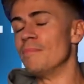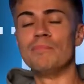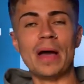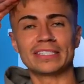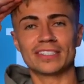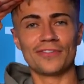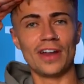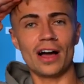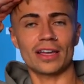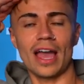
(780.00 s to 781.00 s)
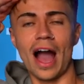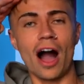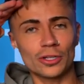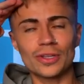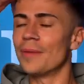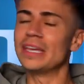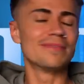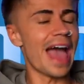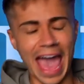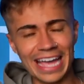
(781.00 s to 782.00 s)
best of luck.
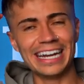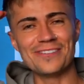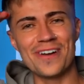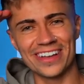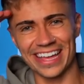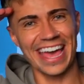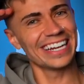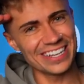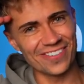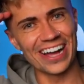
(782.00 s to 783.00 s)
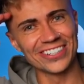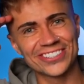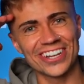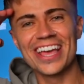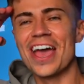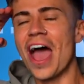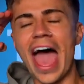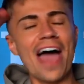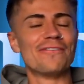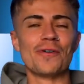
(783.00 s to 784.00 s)
Haley Welsh.
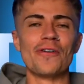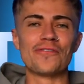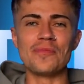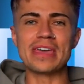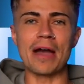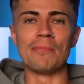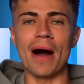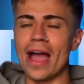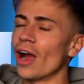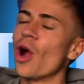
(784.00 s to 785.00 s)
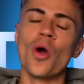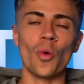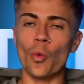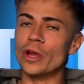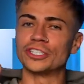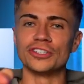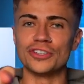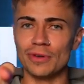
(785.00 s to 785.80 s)
Everyone from the Empire wishes you